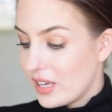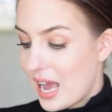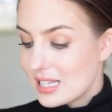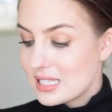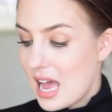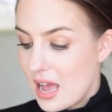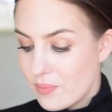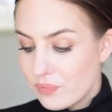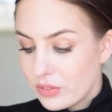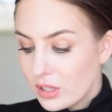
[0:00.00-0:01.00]
It has
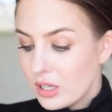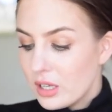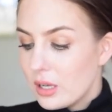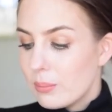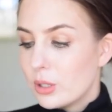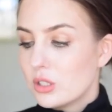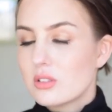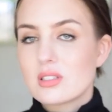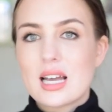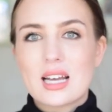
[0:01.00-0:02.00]

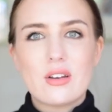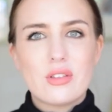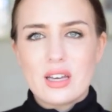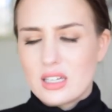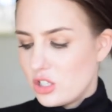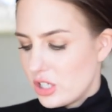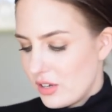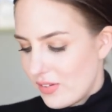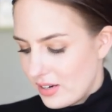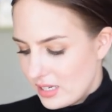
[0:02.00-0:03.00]
buttons. I don't think I can show
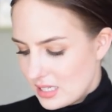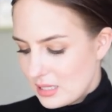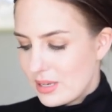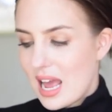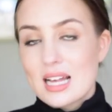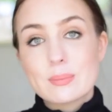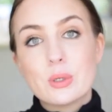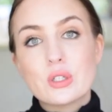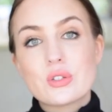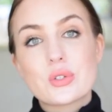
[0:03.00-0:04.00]
you very easily, but it has
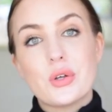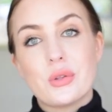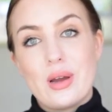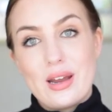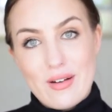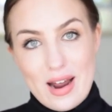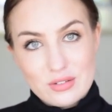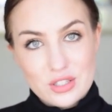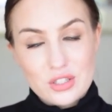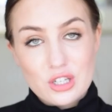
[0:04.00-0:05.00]
buttons all the way
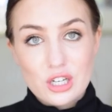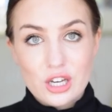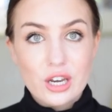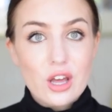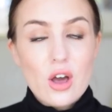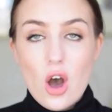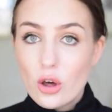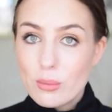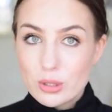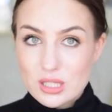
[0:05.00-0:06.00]
around, so you can
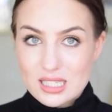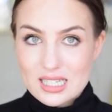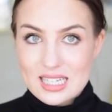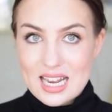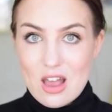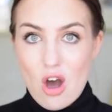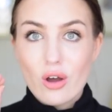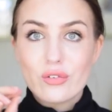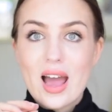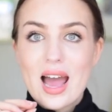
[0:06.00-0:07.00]
unbutton it and take it
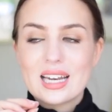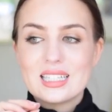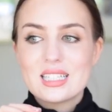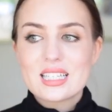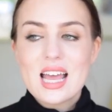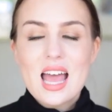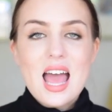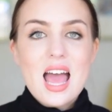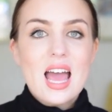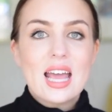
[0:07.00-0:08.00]
off, and
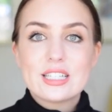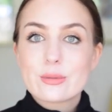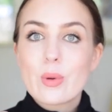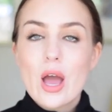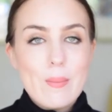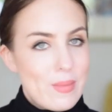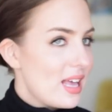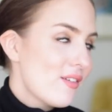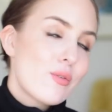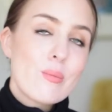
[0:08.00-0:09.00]
it's
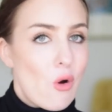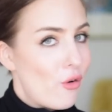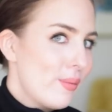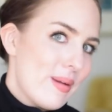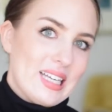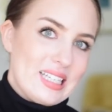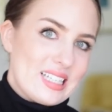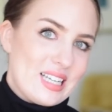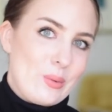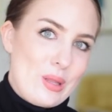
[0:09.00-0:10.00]
even more
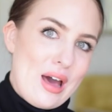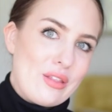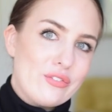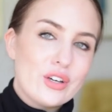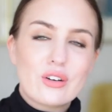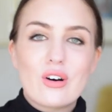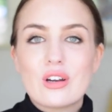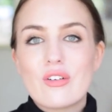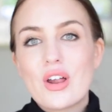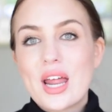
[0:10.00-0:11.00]
amazing without the fur
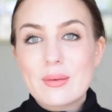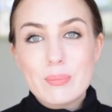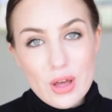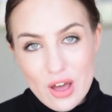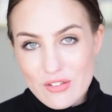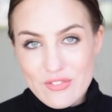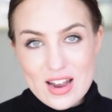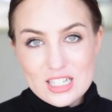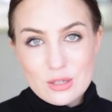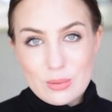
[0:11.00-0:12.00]
collar on, and
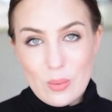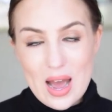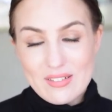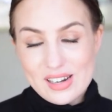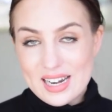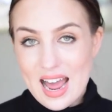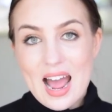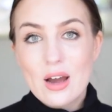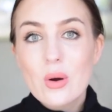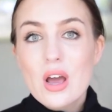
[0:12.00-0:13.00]
perfect to be wearing
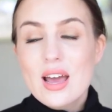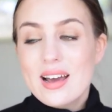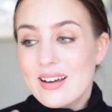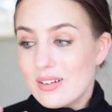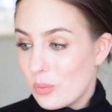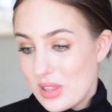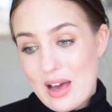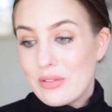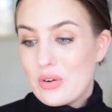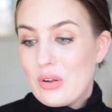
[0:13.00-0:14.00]
now
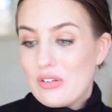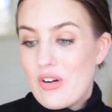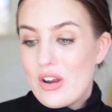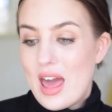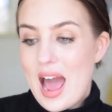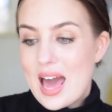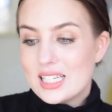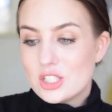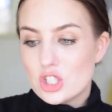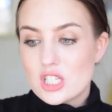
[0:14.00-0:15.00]
without the collar on,
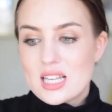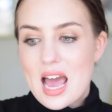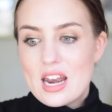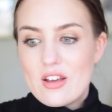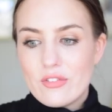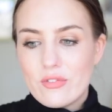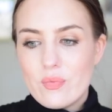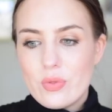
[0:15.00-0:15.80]
and just kind of